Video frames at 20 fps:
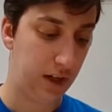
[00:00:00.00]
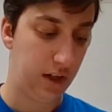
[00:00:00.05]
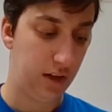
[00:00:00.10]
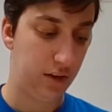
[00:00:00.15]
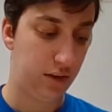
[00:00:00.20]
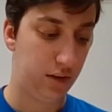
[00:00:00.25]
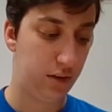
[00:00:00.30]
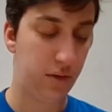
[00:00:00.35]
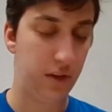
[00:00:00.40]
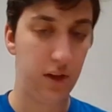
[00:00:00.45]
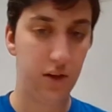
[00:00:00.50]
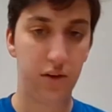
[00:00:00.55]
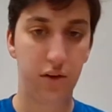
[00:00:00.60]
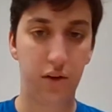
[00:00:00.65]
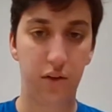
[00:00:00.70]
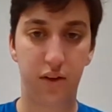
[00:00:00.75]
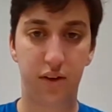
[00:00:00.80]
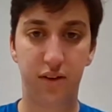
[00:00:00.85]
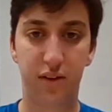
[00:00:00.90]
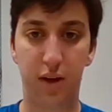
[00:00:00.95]
So these are
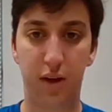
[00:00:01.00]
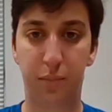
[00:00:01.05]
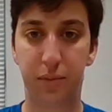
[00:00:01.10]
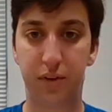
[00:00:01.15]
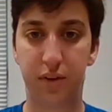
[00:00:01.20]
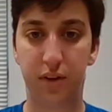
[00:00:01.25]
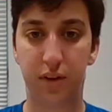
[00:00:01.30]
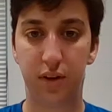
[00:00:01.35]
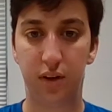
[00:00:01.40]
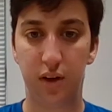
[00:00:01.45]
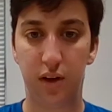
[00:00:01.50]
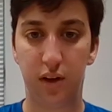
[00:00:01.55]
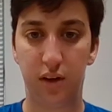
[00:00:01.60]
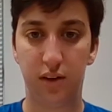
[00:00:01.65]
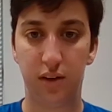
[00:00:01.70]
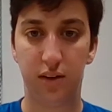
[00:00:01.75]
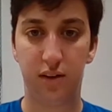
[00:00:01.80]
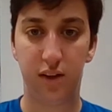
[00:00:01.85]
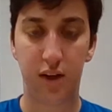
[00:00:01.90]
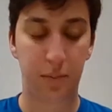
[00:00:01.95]
the steps
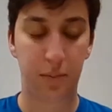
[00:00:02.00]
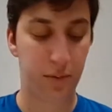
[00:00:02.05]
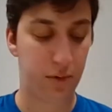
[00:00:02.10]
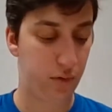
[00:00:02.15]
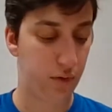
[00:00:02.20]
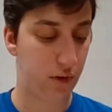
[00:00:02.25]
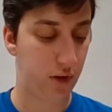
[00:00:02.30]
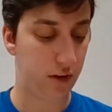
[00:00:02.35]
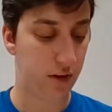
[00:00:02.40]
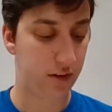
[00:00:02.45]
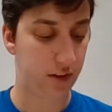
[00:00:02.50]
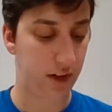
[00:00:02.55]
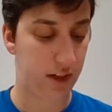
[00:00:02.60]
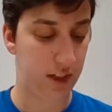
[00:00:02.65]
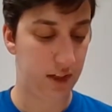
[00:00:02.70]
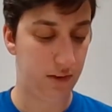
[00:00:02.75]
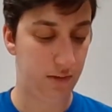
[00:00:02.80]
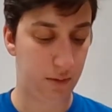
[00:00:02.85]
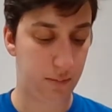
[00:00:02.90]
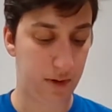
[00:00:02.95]
for our
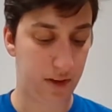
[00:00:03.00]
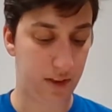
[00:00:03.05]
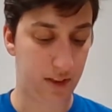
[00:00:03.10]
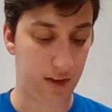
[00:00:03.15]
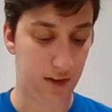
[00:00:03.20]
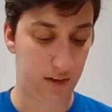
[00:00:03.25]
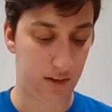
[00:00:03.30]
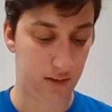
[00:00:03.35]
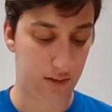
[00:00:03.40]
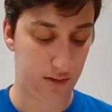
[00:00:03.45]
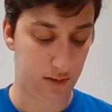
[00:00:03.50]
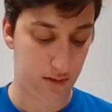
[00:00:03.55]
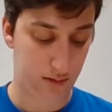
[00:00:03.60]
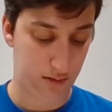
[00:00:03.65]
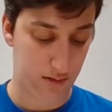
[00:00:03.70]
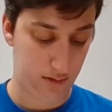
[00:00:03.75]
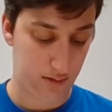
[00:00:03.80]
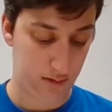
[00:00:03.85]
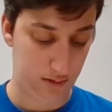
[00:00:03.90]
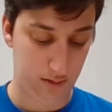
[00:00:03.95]
scientific method.
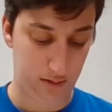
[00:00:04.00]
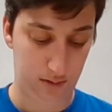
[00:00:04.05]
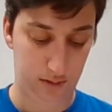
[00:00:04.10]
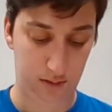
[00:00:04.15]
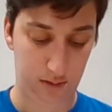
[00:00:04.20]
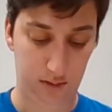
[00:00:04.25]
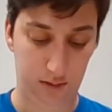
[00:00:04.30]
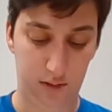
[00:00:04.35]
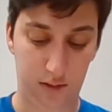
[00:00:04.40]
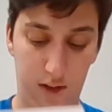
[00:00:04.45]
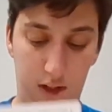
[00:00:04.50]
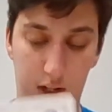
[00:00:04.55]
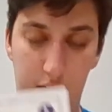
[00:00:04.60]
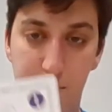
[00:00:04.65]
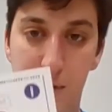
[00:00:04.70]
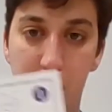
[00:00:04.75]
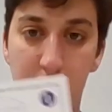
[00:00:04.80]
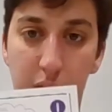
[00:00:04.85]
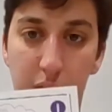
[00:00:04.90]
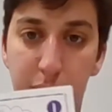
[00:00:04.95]
I
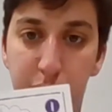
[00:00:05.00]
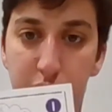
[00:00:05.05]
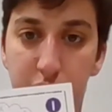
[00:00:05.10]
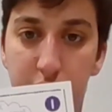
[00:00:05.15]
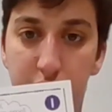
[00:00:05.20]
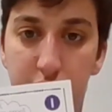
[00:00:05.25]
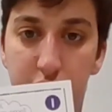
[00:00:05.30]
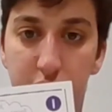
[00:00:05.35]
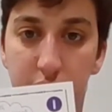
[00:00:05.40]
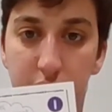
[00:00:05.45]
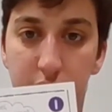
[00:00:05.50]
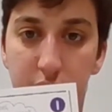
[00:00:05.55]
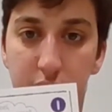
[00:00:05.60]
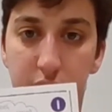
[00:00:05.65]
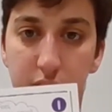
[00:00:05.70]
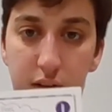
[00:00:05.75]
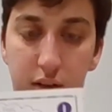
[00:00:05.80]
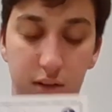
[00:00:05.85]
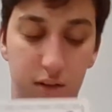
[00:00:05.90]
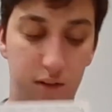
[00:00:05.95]
make
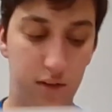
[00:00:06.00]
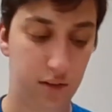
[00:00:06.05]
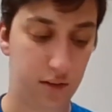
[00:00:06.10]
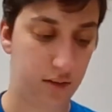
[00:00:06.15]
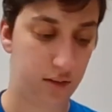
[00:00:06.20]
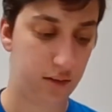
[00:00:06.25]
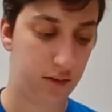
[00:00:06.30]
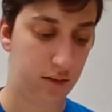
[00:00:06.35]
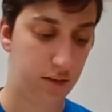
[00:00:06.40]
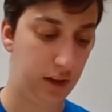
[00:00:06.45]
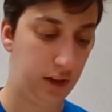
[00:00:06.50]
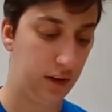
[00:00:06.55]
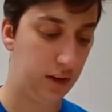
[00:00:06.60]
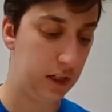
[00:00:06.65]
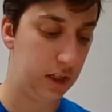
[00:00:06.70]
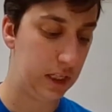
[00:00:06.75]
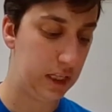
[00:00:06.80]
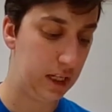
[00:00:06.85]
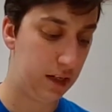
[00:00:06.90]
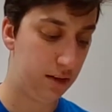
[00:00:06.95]
observations. I
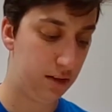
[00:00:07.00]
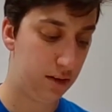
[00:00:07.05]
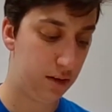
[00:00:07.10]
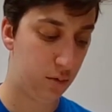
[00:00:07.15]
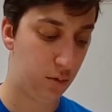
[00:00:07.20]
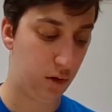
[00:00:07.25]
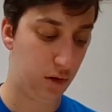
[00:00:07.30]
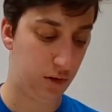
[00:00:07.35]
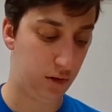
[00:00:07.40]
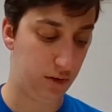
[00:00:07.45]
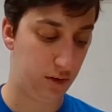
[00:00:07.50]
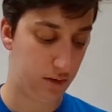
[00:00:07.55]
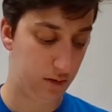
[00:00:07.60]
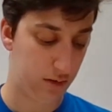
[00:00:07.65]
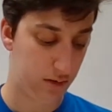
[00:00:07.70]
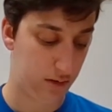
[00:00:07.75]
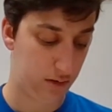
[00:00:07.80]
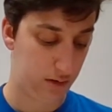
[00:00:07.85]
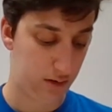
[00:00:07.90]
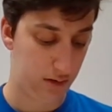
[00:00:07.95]
look at things in the world.
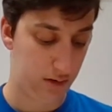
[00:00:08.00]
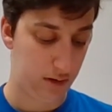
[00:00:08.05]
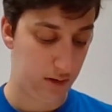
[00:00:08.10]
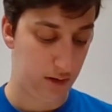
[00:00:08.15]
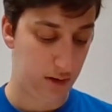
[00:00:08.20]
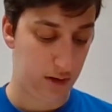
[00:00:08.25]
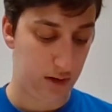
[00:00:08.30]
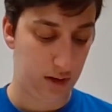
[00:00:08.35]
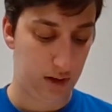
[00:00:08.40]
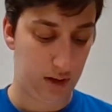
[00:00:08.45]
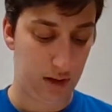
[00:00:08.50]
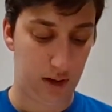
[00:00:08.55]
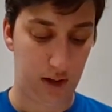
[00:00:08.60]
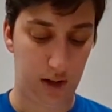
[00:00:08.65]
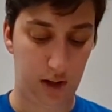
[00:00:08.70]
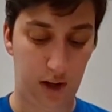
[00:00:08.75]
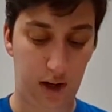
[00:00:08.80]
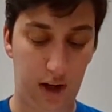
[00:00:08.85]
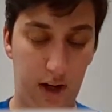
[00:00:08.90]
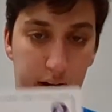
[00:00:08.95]

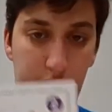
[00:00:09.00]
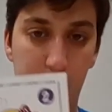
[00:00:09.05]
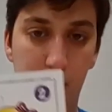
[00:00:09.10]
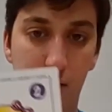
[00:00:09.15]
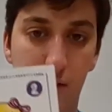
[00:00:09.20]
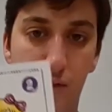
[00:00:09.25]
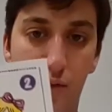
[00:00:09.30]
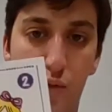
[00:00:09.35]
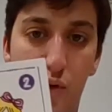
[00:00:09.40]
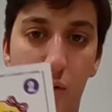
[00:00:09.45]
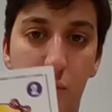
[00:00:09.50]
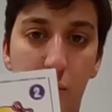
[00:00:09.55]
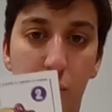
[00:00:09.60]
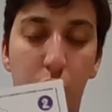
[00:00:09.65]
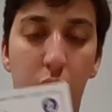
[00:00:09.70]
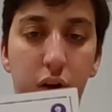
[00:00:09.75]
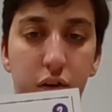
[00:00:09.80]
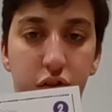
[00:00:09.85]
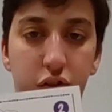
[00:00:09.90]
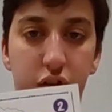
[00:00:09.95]
I form
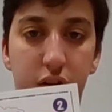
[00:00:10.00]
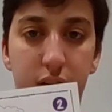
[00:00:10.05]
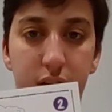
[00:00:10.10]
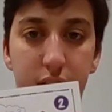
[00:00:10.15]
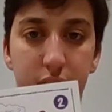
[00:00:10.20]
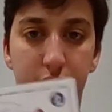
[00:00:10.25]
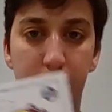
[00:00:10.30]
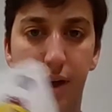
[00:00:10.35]
questions.